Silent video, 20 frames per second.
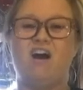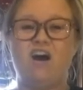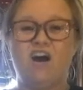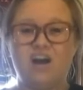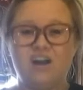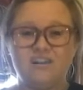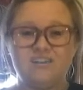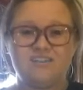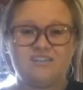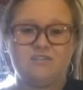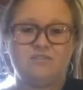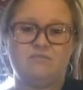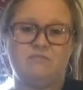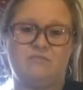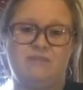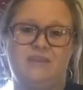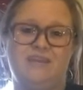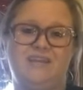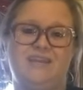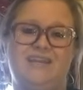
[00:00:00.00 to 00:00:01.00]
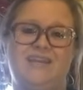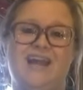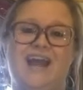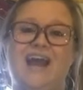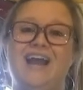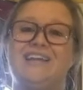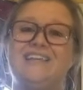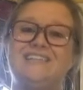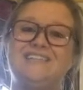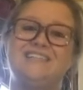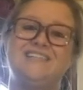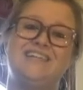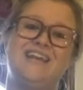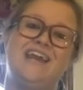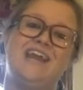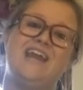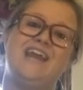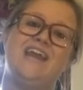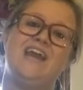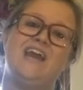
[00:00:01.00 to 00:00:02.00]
Also meaning I stay